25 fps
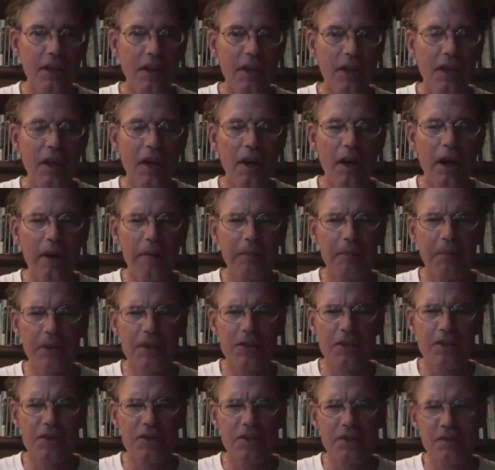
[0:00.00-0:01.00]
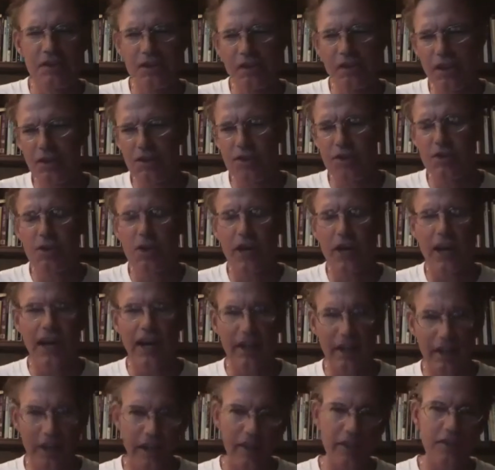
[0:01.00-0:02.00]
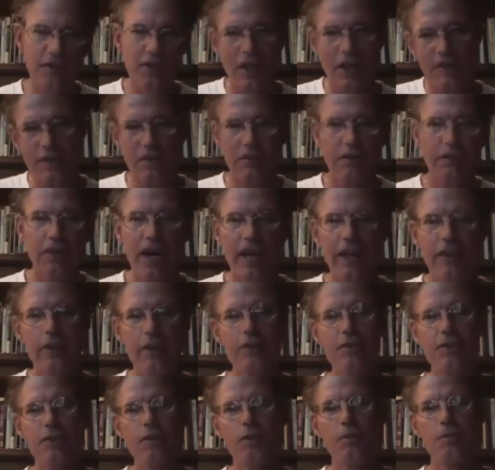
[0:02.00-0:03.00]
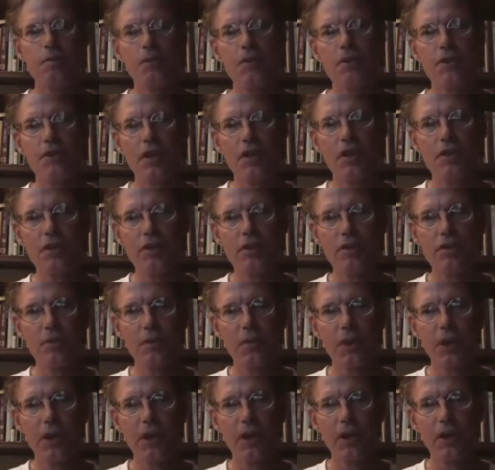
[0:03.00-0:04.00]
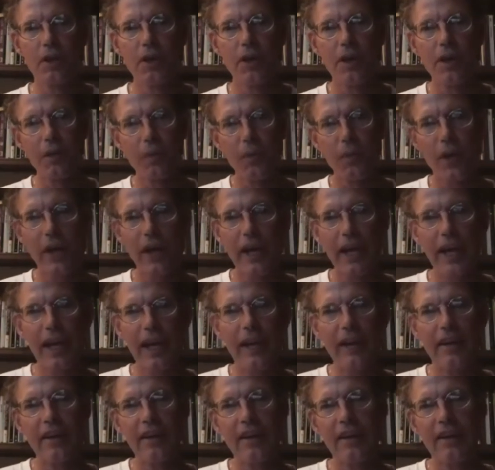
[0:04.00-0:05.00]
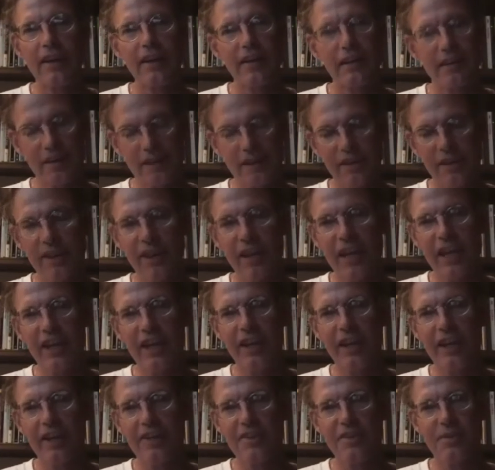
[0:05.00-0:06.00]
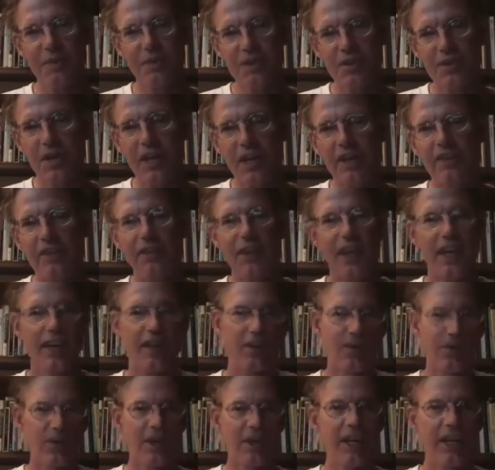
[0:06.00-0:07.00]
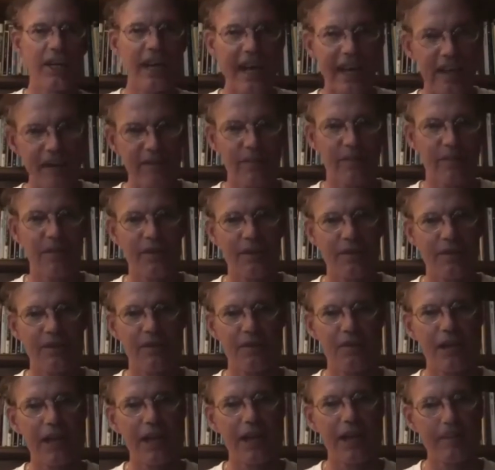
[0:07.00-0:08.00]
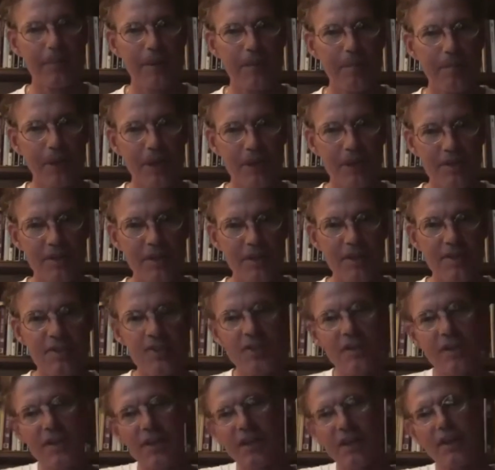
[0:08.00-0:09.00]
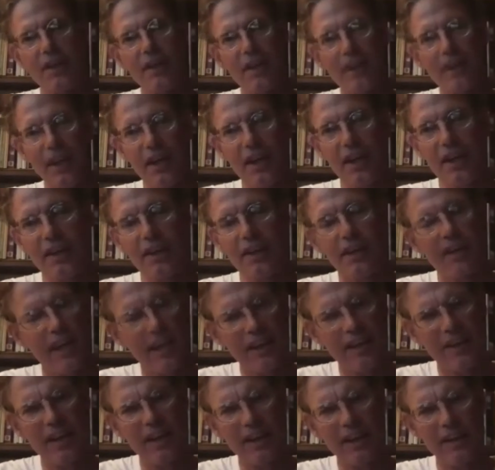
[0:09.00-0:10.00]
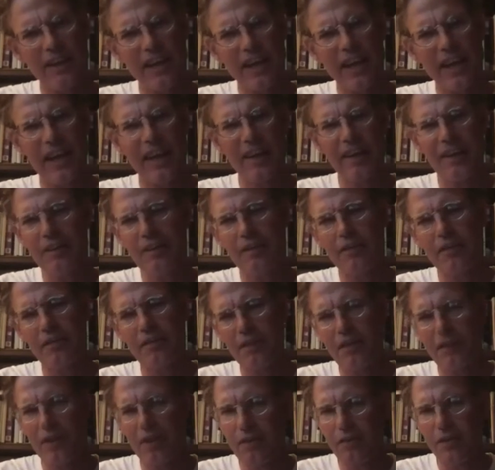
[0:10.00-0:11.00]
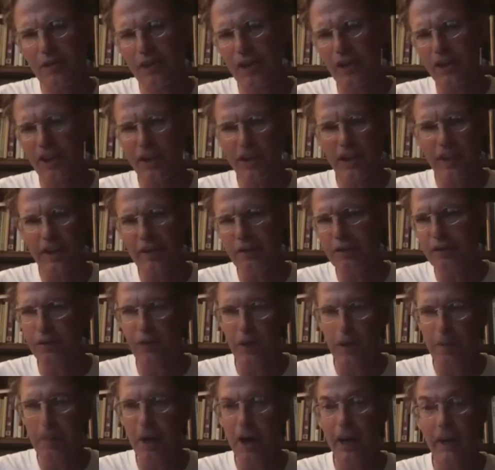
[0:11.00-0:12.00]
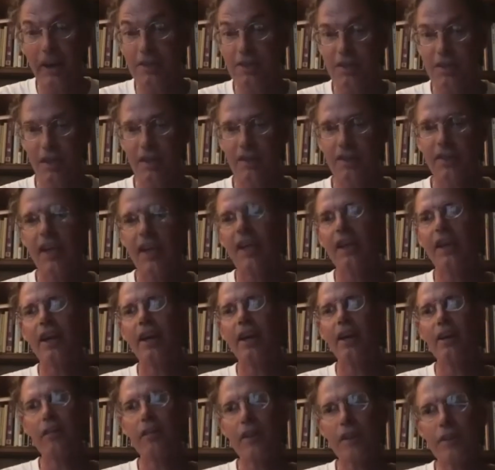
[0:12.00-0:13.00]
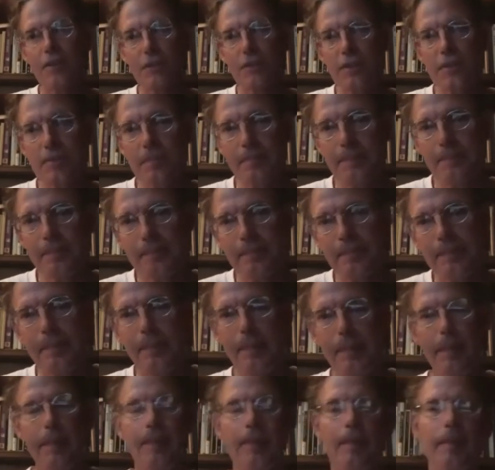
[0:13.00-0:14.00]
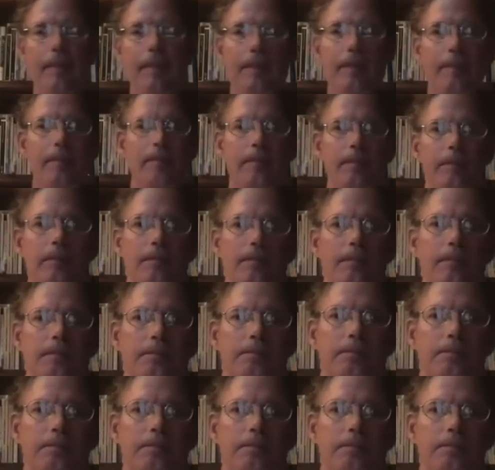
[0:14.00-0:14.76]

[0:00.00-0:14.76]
Um, could you could you try and uh, justify those two positions where you are on one hand like us, were trying to take greed out of the development business. Sure. And on the other hand, feeling like the free market's going to take care of us. Sure.